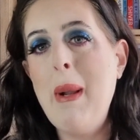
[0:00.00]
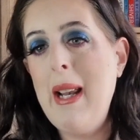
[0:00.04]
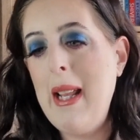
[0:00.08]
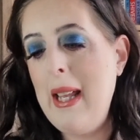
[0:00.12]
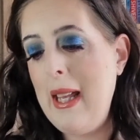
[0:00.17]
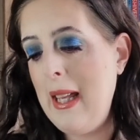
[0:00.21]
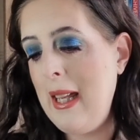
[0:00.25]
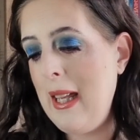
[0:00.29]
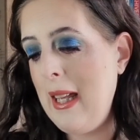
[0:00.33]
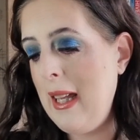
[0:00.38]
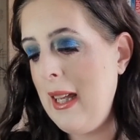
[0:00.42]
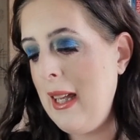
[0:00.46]

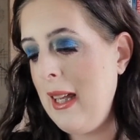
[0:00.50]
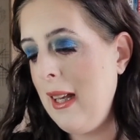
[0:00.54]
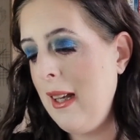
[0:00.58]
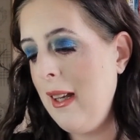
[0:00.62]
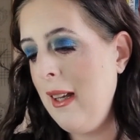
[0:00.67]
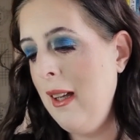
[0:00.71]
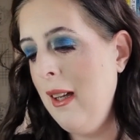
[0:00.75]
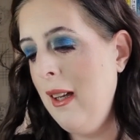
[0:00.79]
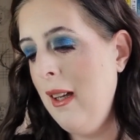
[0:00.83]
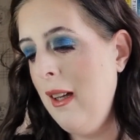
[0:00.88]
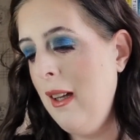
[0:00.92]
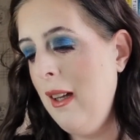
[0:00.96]

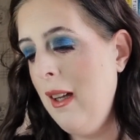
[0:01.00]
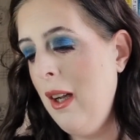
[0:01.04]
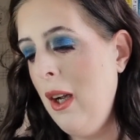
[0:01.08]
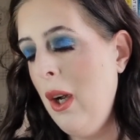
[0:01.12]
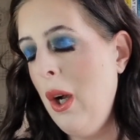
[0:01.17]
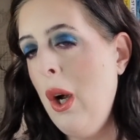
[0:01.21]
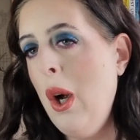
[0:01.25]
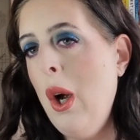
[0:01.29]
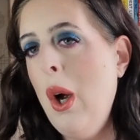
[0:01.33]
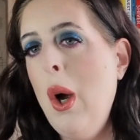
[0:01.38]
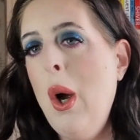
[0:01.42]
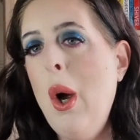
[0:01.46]
Maybelline,
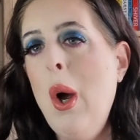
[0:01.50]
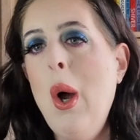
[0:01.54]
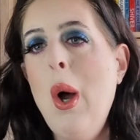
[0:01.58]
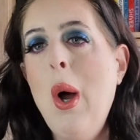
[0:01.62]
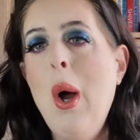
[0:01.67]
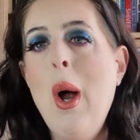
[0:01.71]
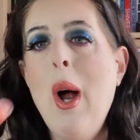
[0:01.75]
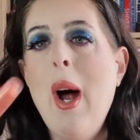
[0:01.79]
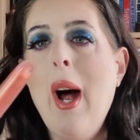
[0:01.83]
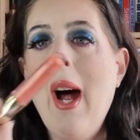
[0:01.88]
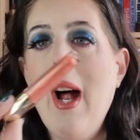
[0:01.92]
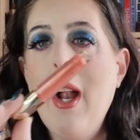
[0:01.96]

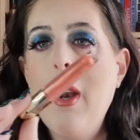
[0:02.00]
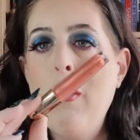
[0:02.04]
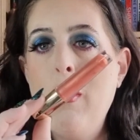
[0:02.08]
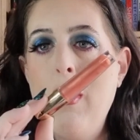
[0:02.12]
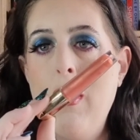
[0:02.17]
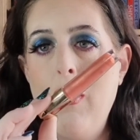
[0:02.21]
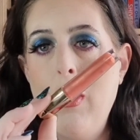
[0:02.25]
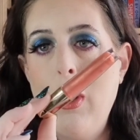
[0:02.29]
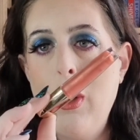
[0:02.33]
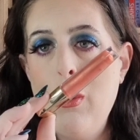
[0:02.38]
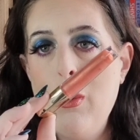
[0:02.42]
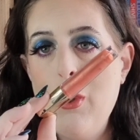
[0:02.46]

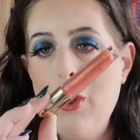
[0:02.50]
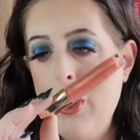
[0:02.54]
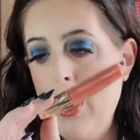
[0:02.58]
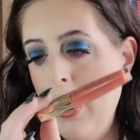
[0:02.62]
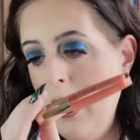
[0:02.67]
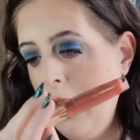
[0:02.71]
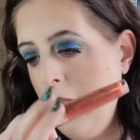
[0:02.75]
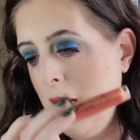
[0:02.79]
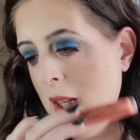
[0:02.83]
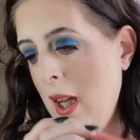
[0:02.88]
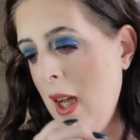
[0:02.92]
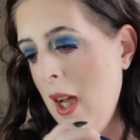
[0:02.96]
and
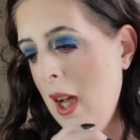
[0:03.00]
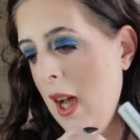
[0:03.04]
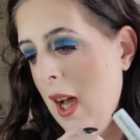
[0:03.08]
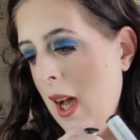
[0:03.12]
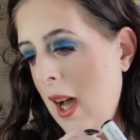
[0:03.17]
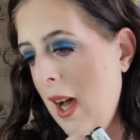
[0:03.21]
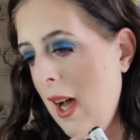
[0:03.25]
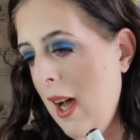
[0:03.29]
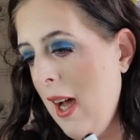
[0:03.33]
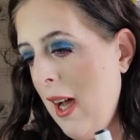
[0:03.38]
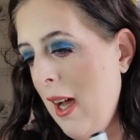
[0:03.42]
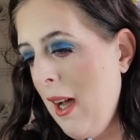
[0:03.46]
Revolution.
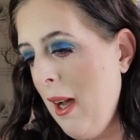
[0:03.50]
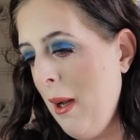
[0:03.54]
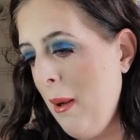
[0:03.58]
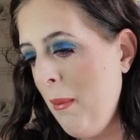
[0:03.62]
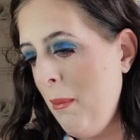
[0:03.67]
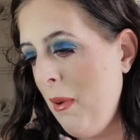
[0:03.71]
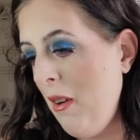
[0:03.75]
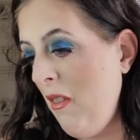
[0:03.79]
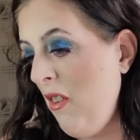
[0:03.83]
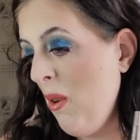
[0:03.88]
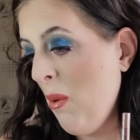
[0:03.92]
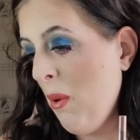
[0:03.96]

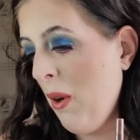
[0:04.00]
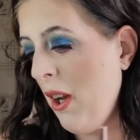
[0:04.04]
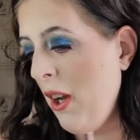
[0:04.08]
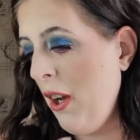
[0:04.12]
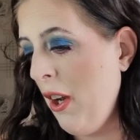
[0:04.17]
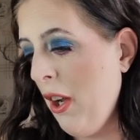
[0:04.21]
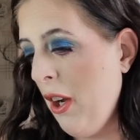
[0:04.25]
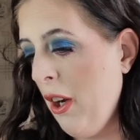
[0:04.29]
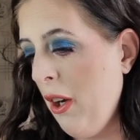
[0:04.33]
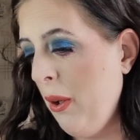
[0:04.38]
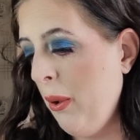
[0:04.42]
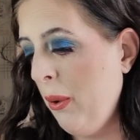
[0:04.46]

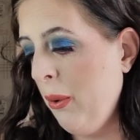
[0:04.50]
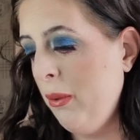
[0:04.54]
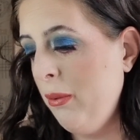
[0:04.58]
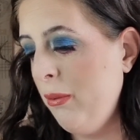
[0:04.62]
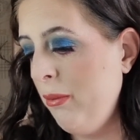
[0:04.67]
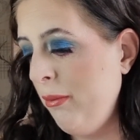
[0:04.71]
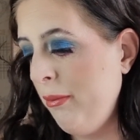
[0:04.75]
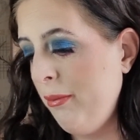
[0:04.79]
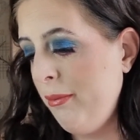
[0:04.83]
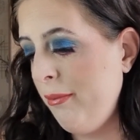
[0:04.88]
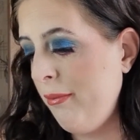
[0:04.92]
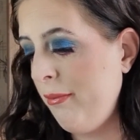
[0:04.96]
If you want to
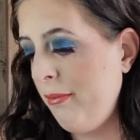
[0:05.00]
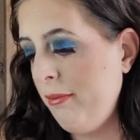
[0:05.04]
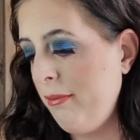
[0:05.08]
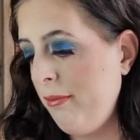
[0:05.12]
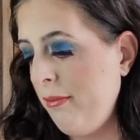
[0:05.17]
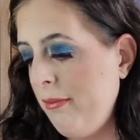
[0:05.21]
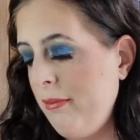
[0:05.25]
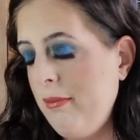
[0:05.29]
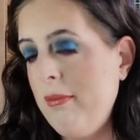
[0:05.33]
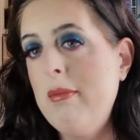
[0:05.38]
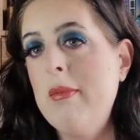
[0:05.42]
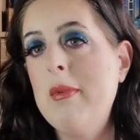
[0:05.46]
know,
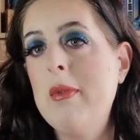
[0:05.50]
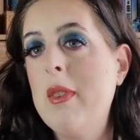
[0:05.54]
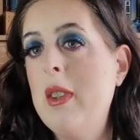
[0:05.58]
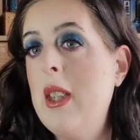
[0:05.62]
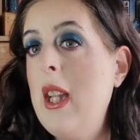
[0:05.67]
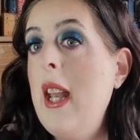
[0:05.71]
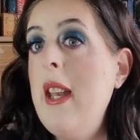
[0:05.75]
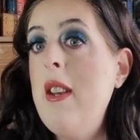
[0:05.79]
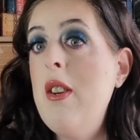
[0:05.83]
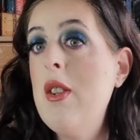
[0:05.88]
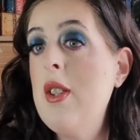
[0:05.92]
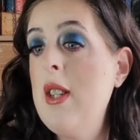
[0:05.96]

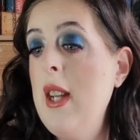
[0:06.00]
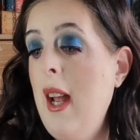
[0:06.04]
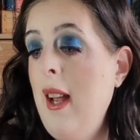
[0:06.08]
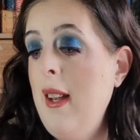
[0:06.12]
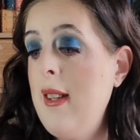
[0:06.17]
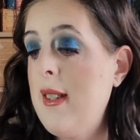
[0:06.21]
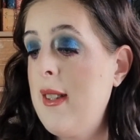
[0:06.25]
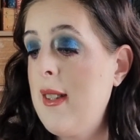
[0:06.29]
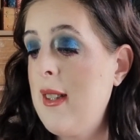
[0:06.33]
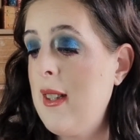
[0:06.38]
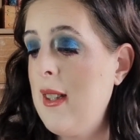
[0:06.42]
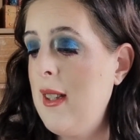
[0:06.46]
then
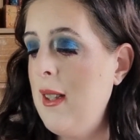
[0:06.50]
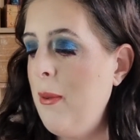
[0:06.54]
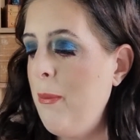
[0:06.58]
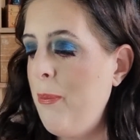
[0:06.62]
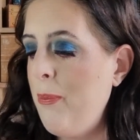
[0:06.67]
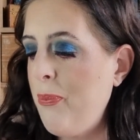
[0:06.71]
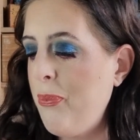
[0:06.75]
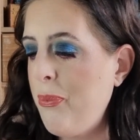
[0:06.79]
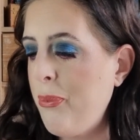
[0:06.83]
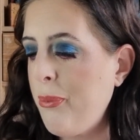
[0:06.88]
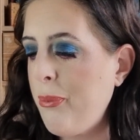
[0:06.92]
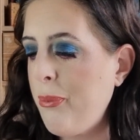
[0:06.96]
just ask.